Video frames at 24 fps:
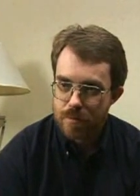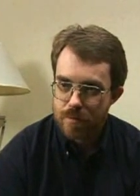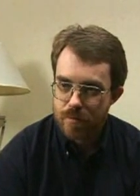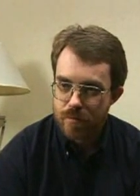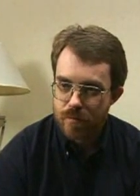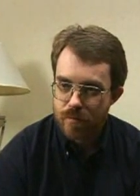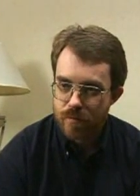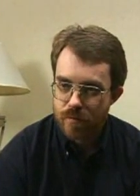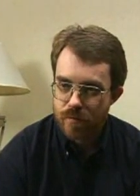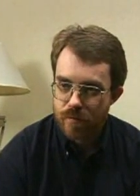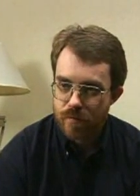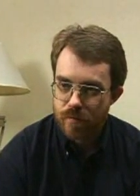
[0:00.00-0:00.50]

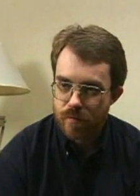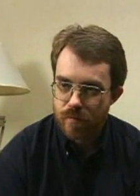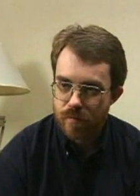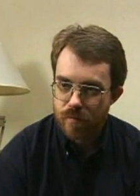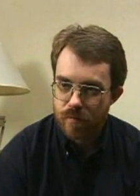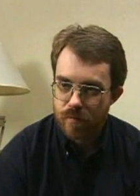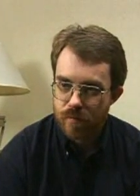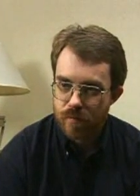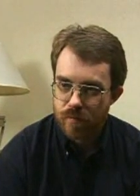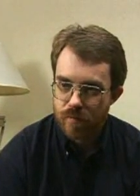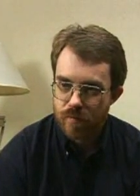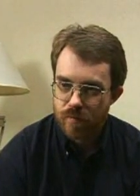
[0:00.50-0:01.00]
Why are you
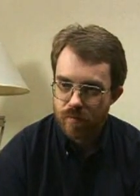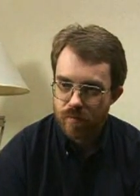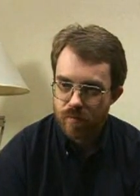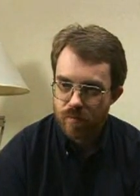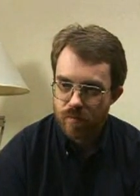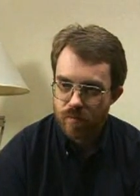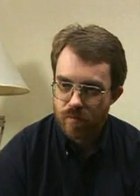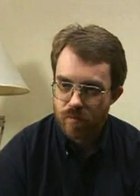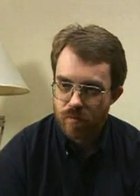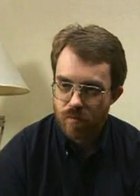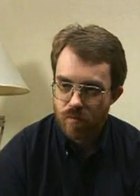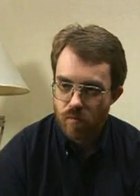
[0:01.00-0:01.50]
so
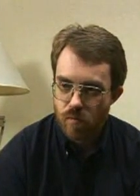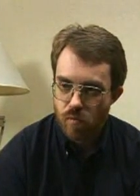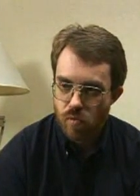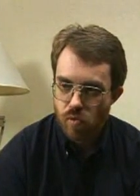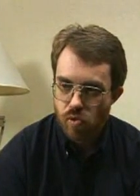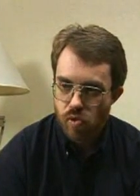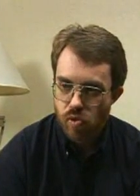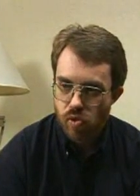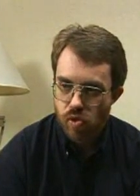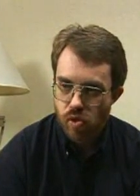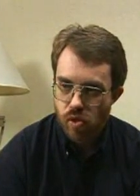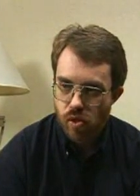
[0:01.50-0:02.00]
passionate about
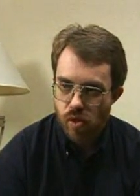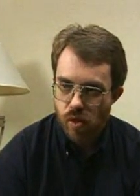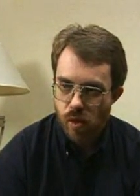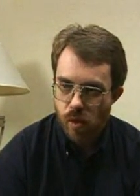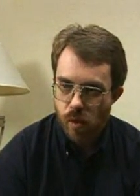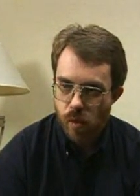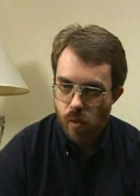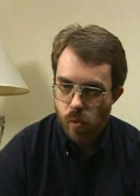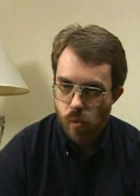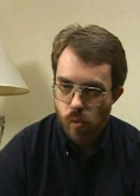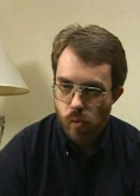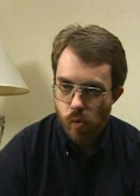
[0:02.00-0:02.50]
studying
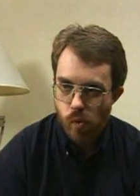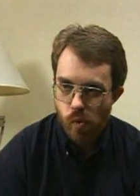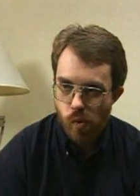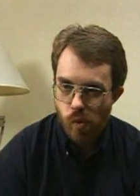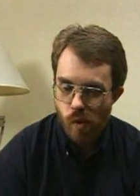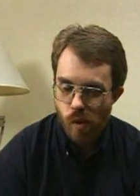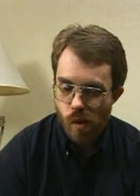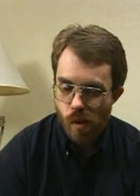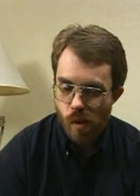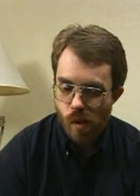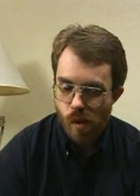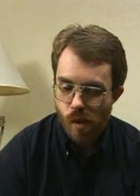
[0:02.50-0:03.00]
kinds,
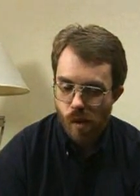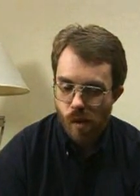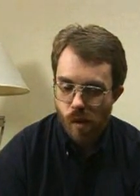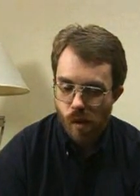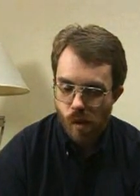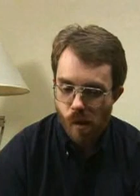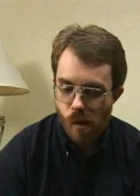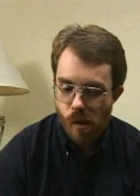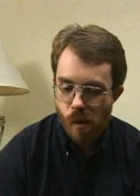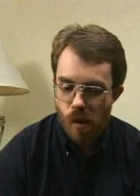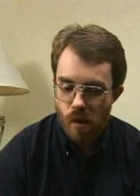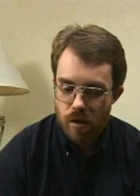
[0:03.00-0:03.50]
the
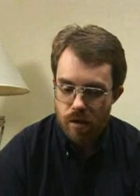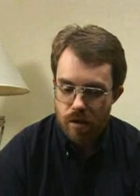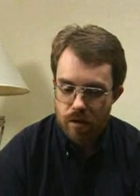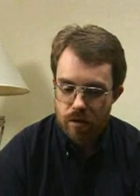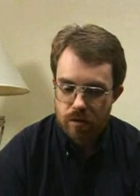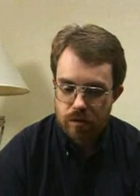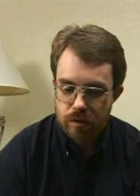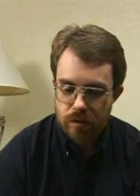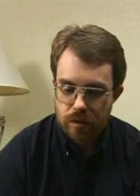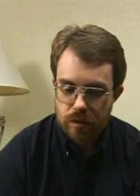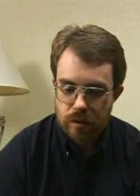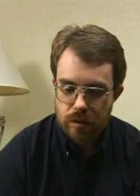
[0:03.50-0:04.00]
biblical
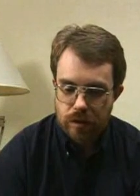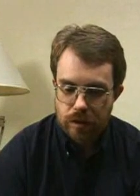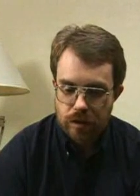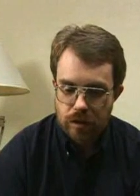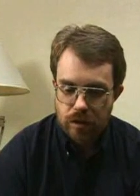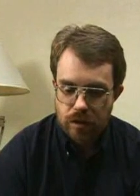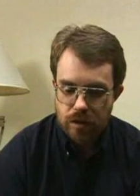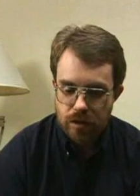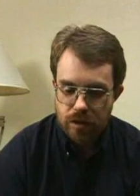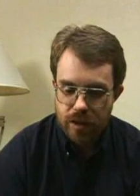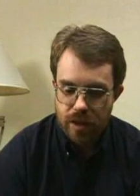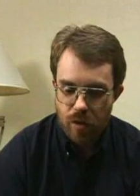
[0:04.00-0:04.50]

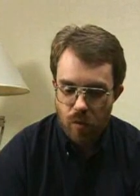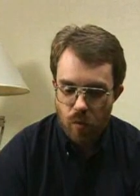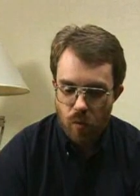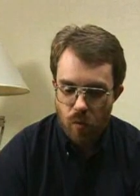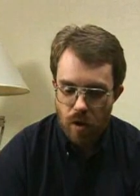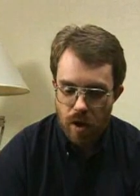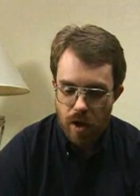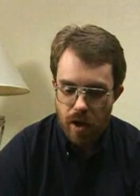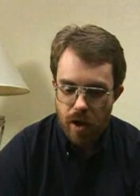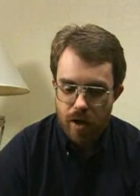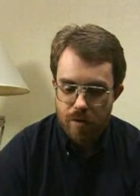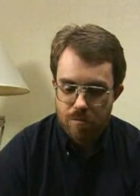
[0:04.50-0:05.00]
kinds? Yeah,
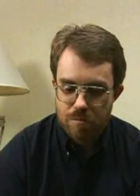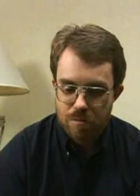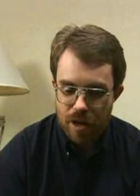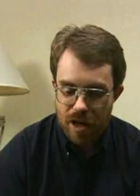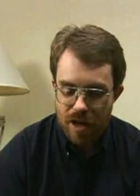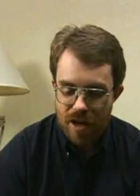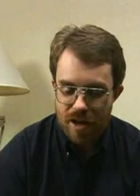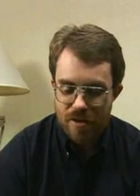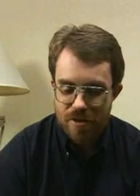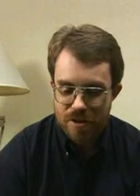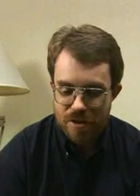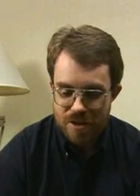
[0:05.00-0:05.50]
why
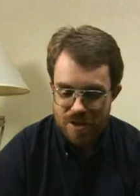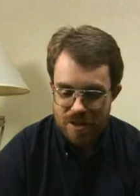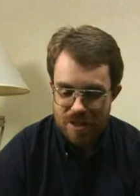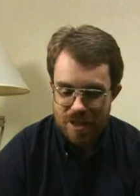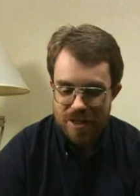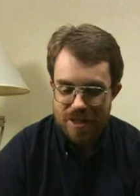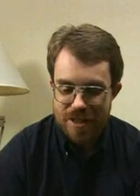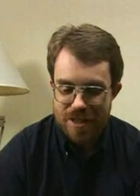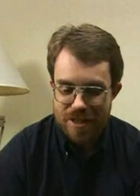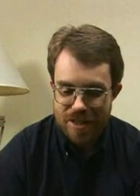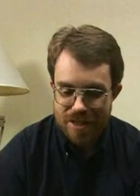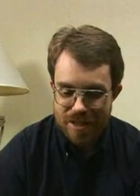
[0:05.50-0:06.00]
bother
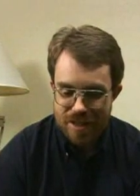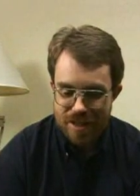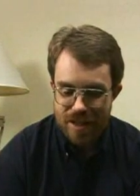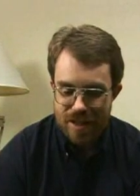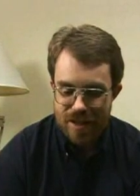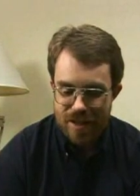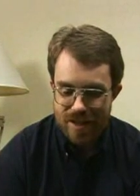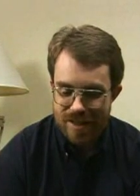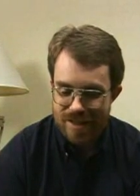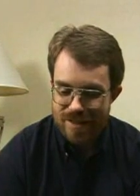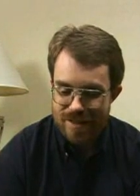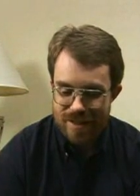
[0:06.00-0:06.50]
studying
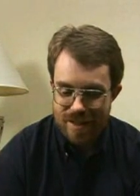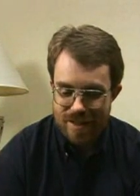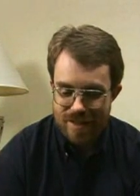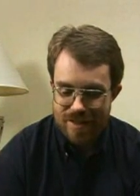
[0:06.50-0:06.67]
kinds?